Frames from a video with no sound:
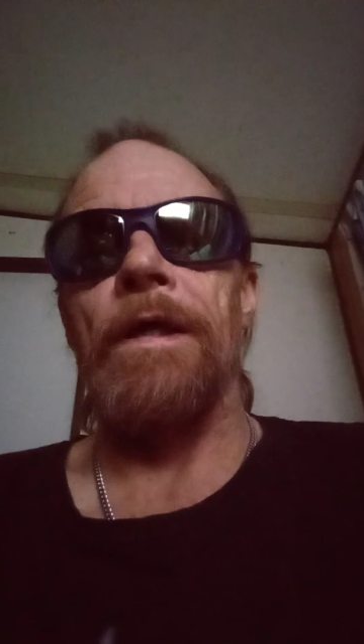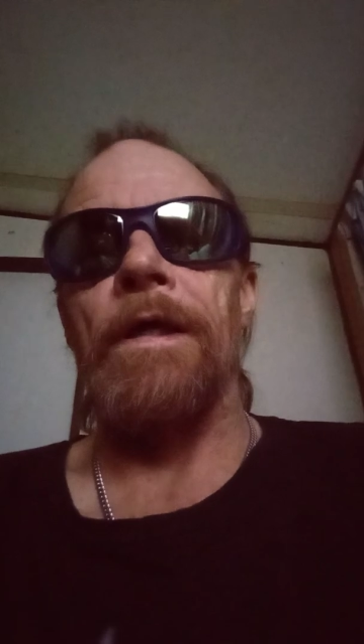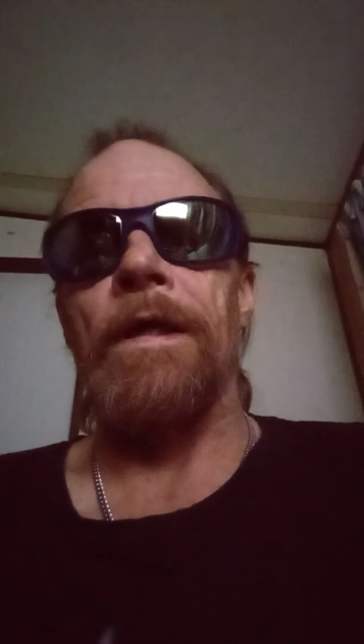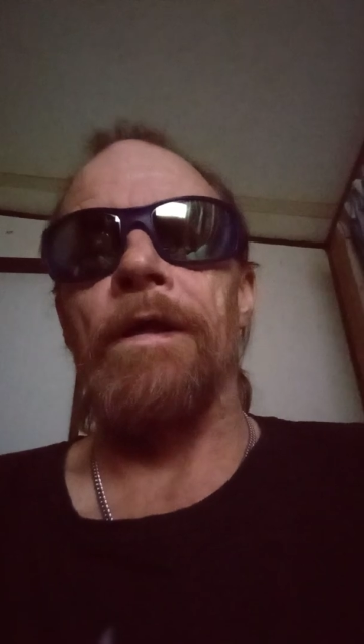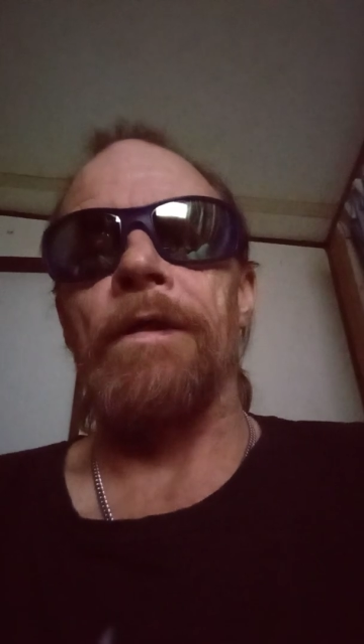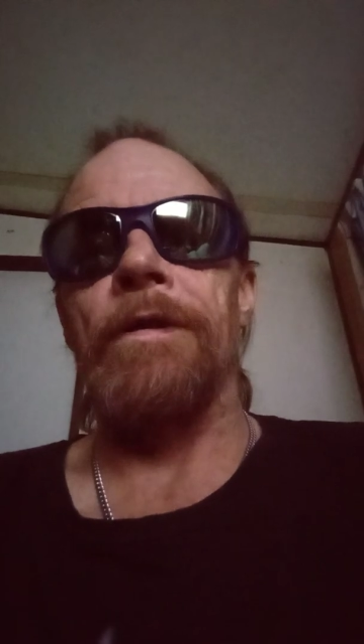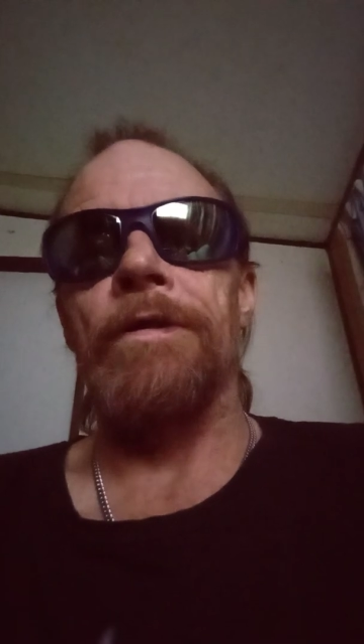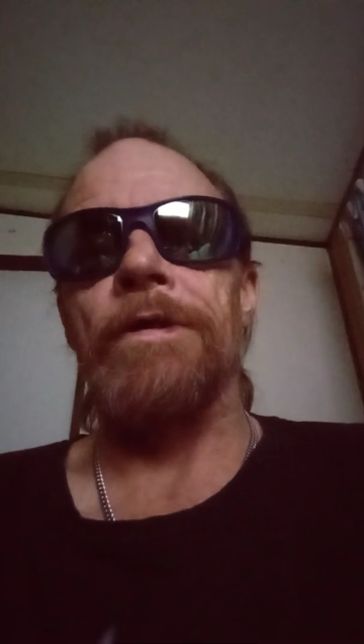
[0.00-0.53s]

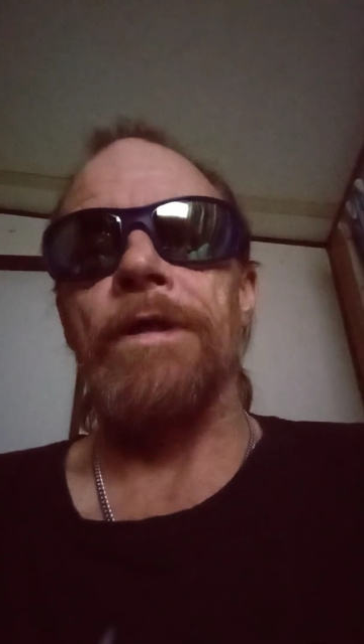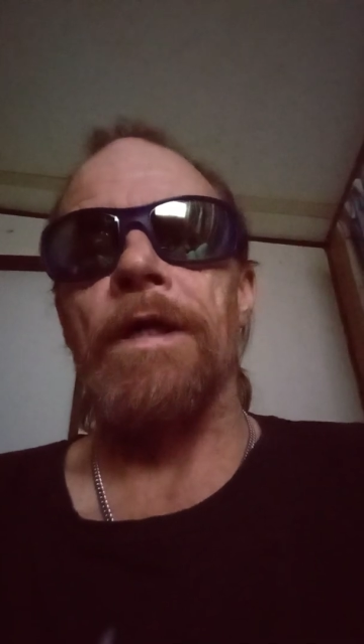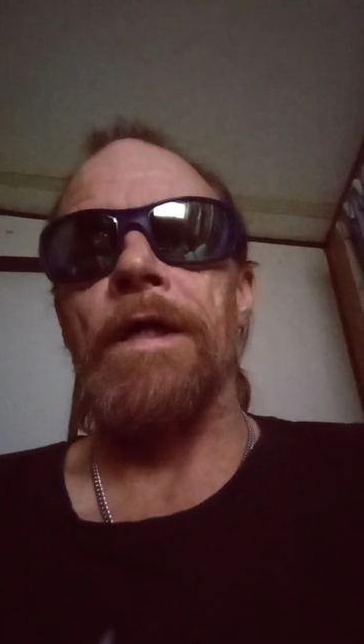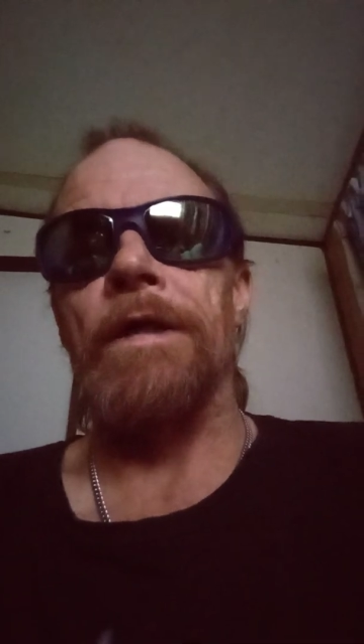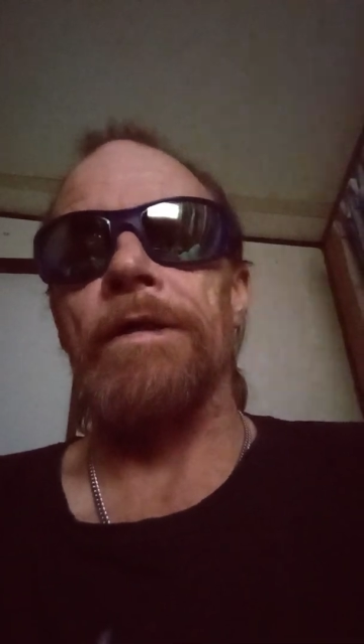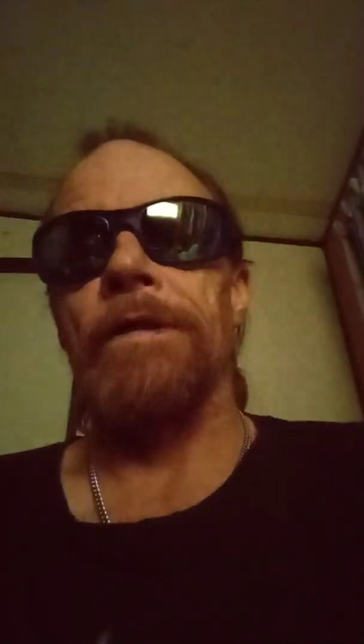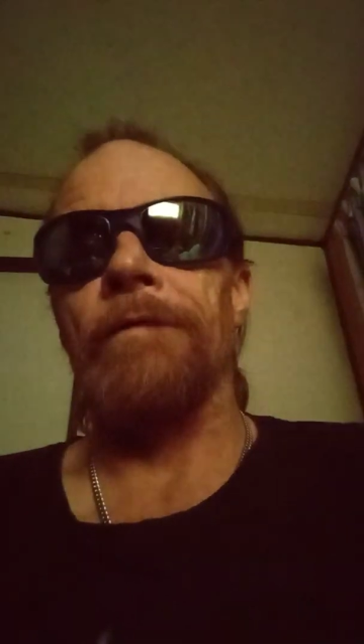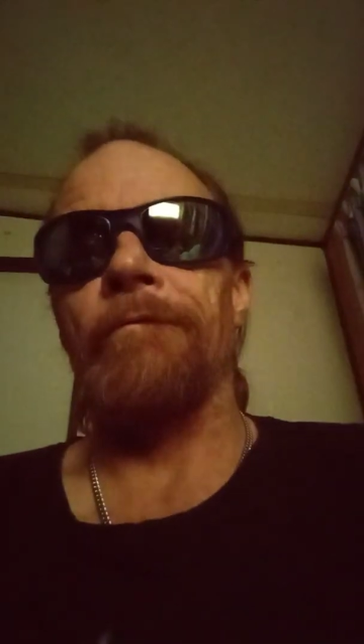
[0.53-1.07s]
English
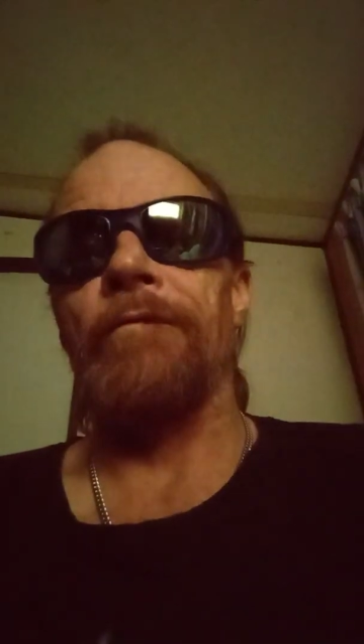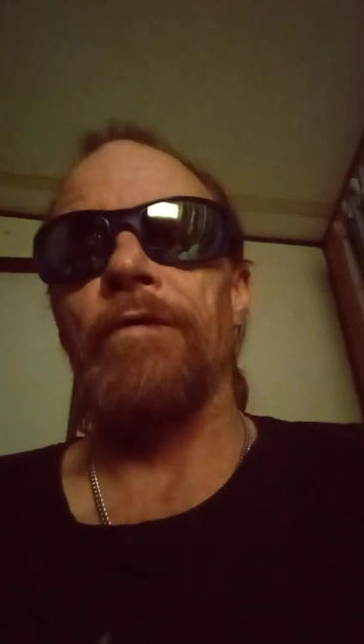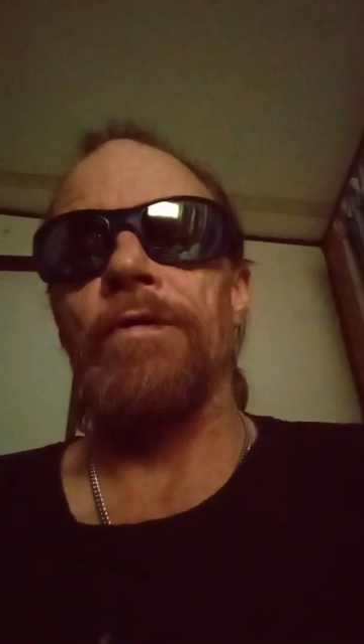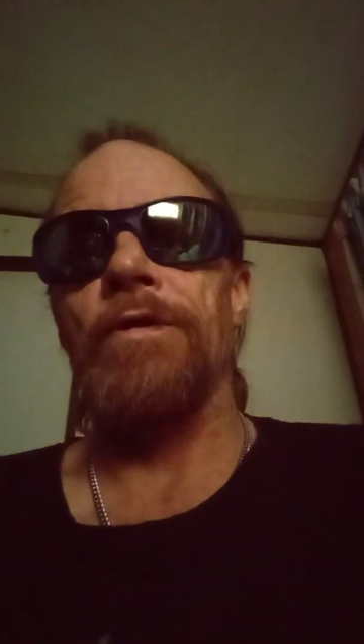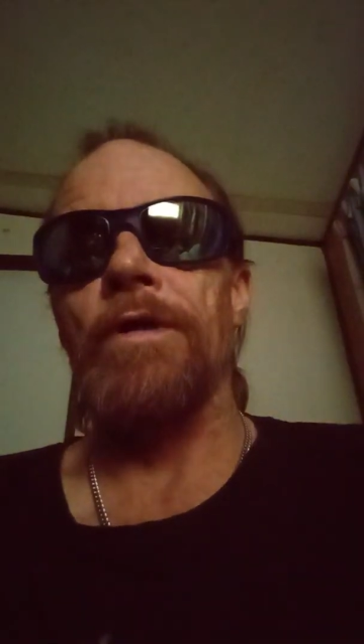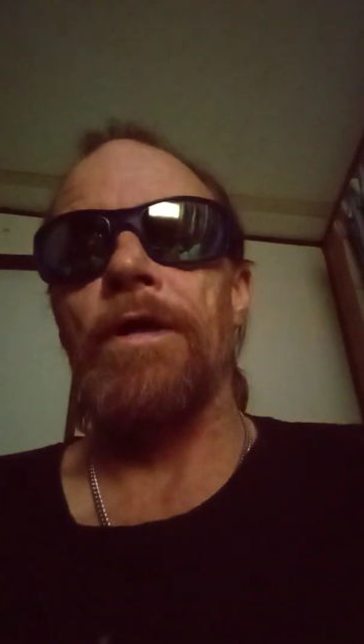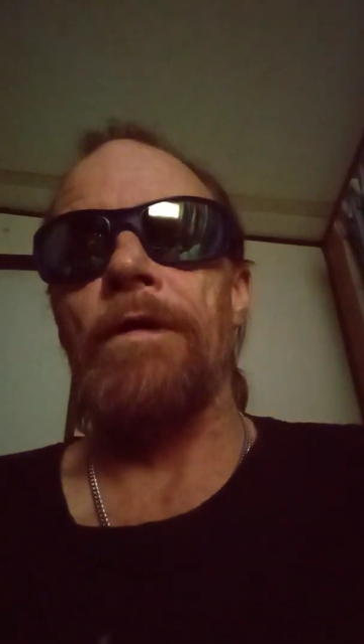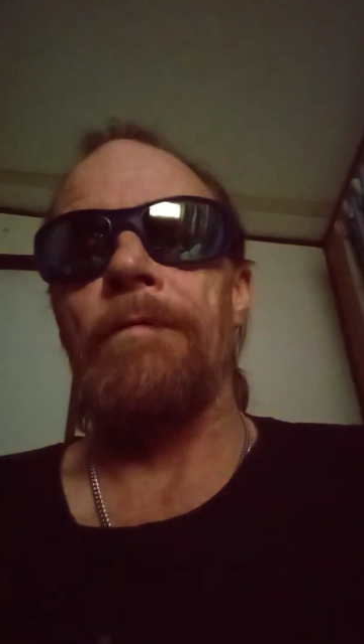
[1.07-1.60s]
cars in the
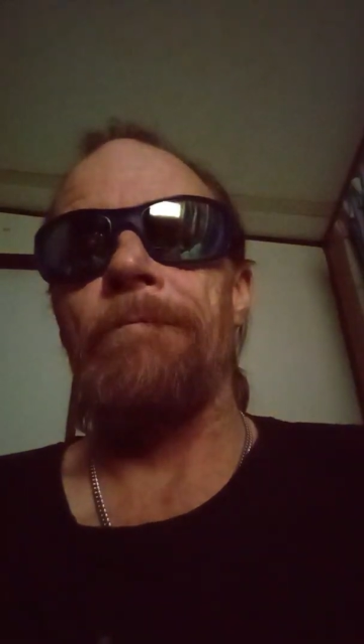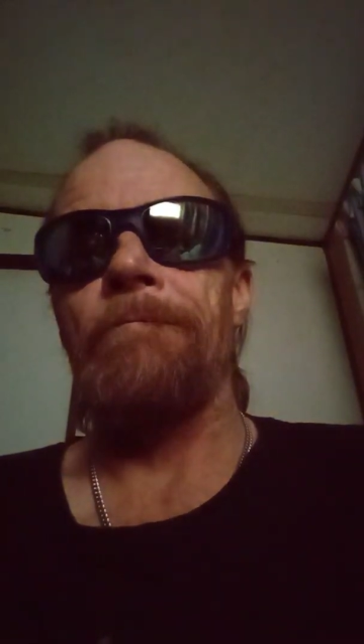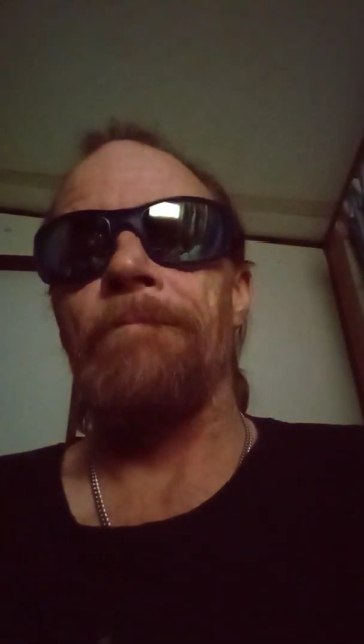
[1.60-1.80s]
future,